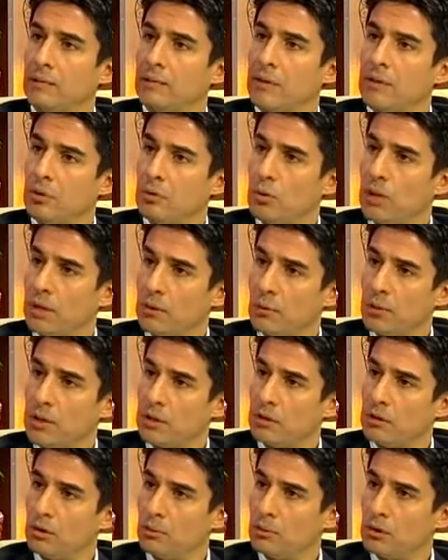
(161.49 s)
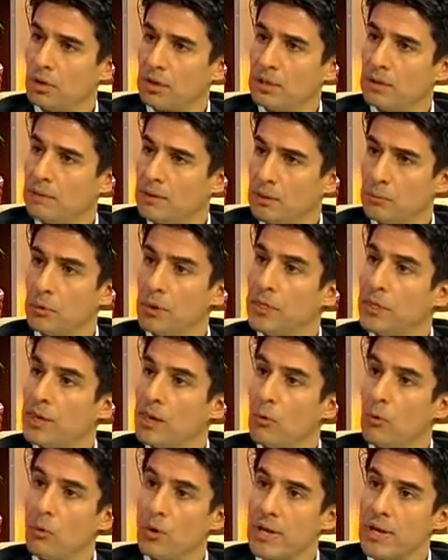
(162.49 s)
You can reassume your activity
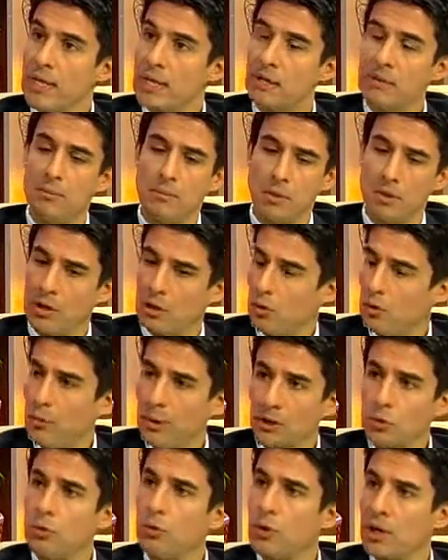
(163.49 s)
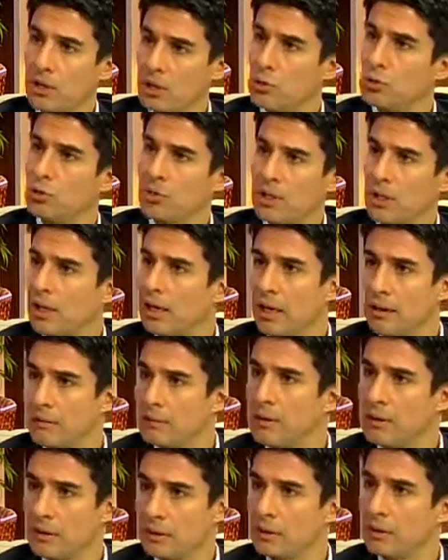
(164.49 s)
within a week. You can go back to work usually
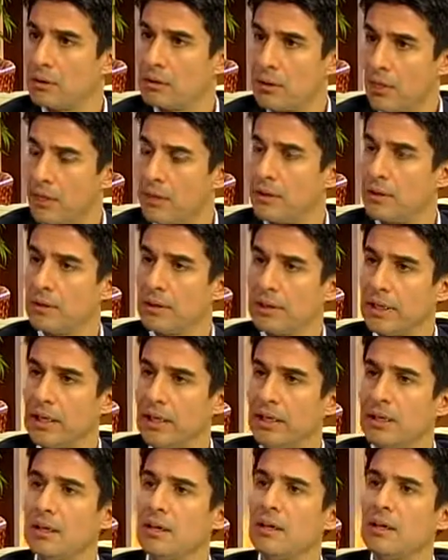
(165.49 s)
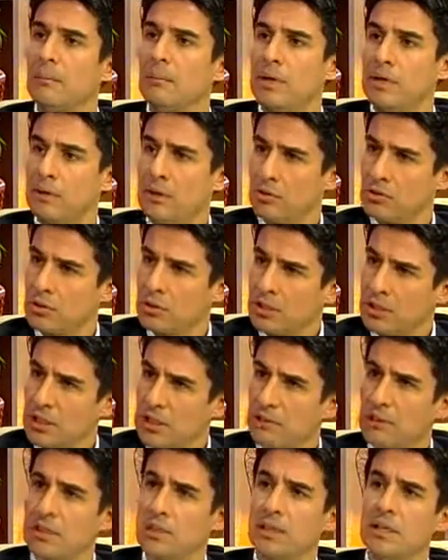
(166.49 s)
after the third day, but sexual
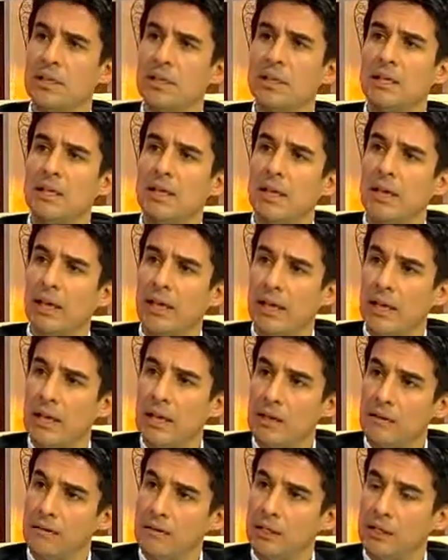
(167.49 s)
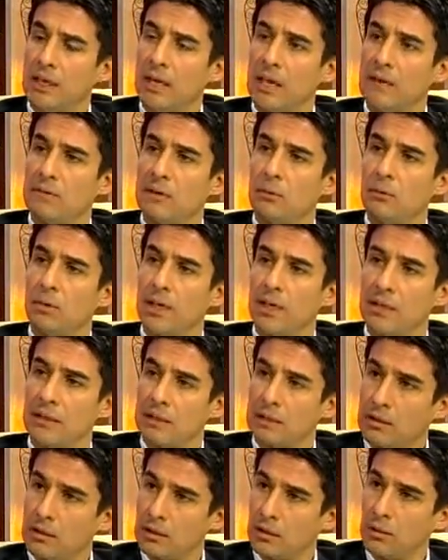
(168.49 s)
activity, lifting heavy
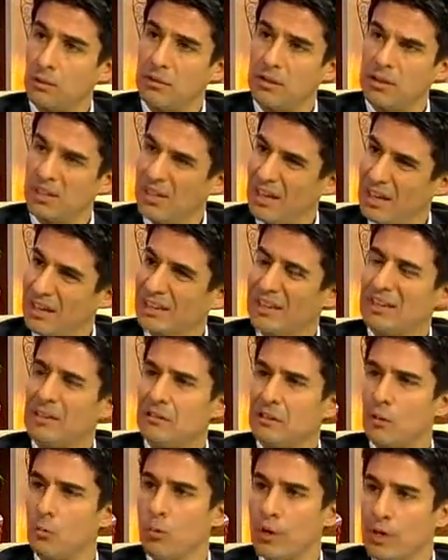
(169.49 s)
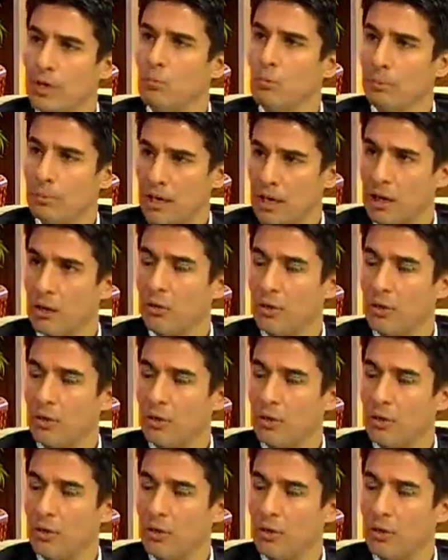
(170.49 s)
weights, those at least a week will be a good